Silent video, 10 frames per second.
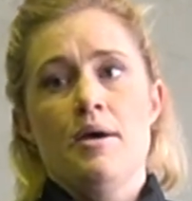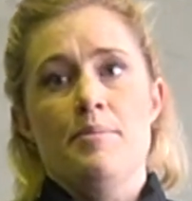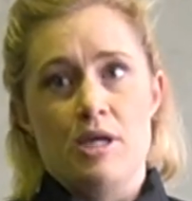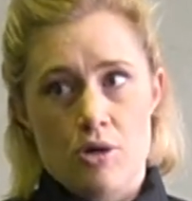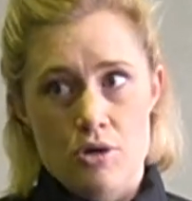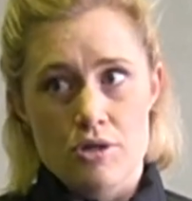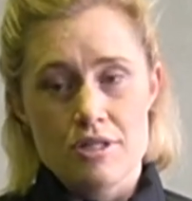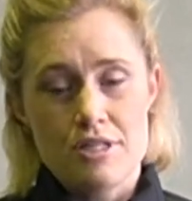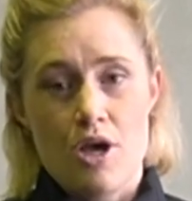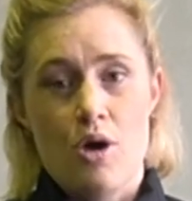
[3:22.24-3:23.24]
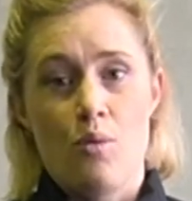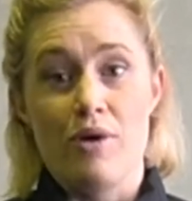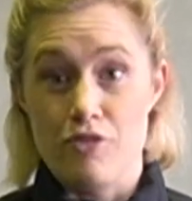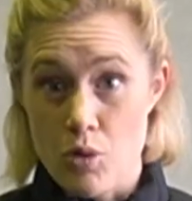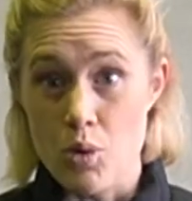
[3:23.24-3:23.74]
Because
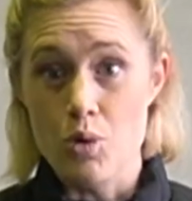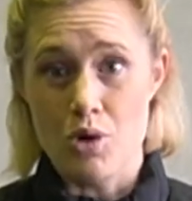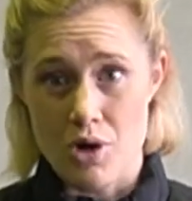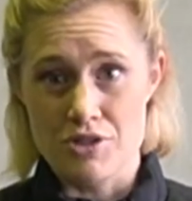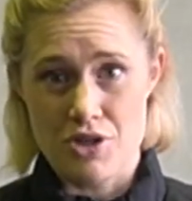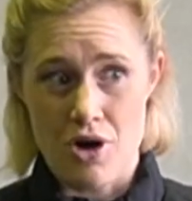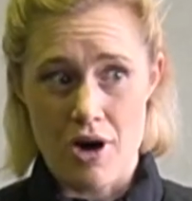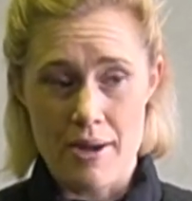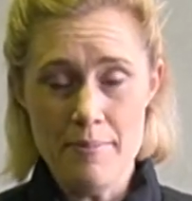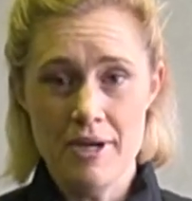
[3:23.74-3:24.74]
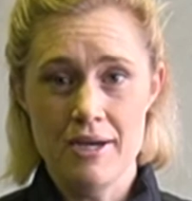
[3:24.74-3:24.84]
we've all got time,